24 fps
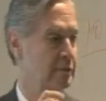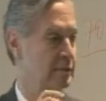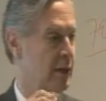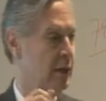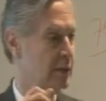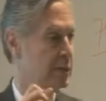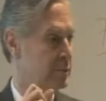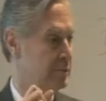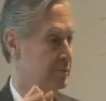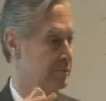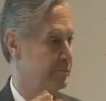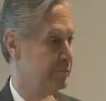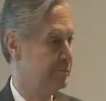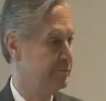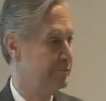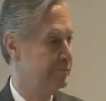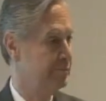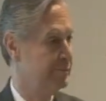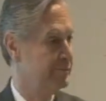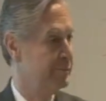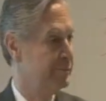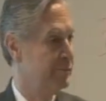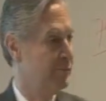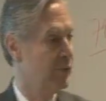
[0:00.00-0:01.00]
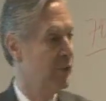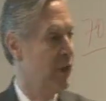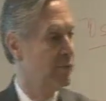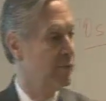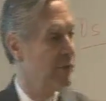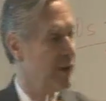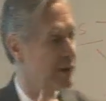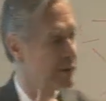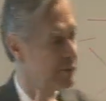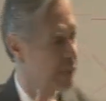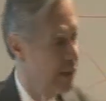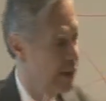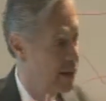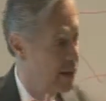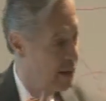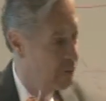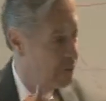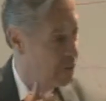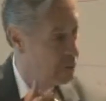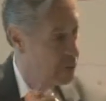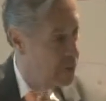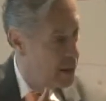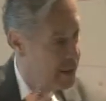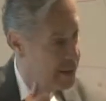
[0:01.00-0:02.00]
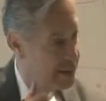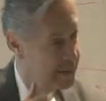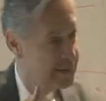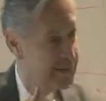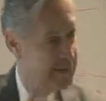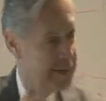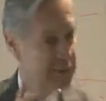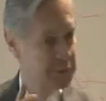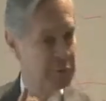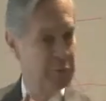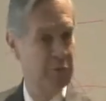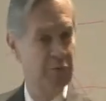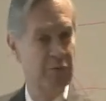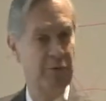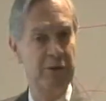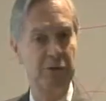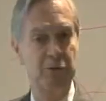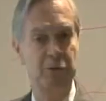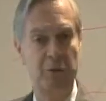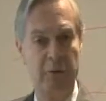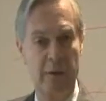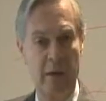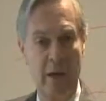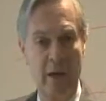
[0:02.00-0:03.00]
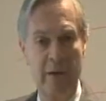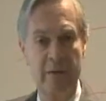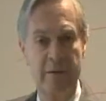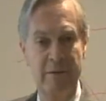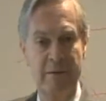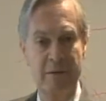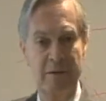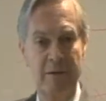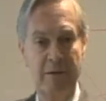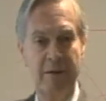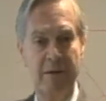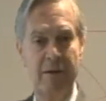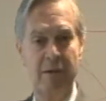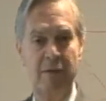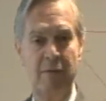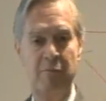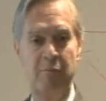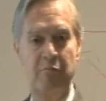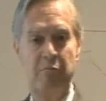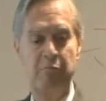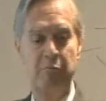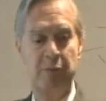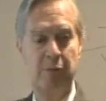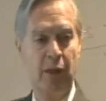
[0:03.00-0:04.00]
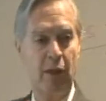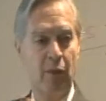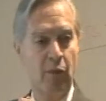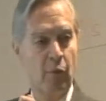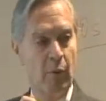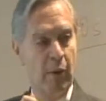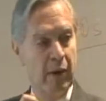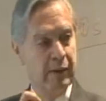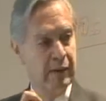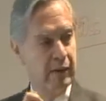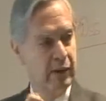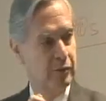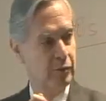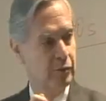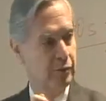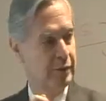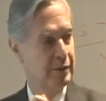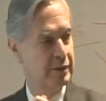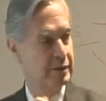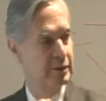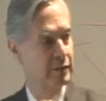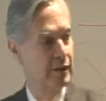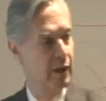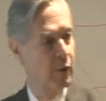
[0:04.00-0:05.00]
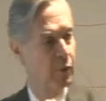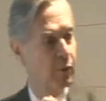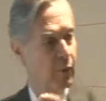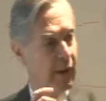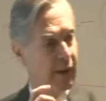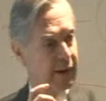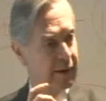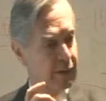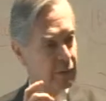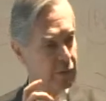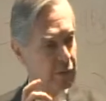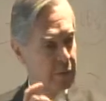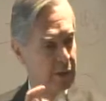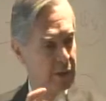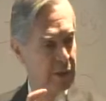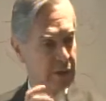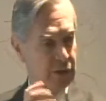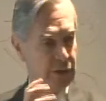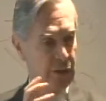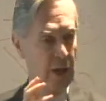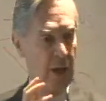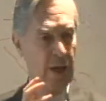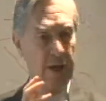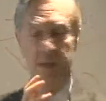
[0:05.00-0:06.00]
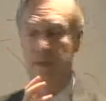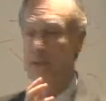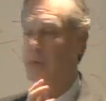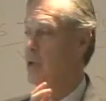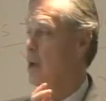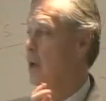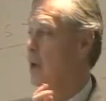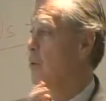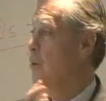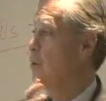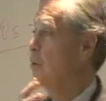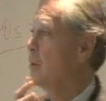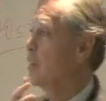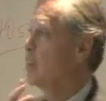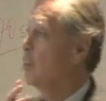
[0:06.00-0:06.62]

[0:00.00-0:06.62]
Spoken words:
That's nice. That makes my life very easy as a professor, okay? But I don't want that to be easy. I want it to be a challenge. And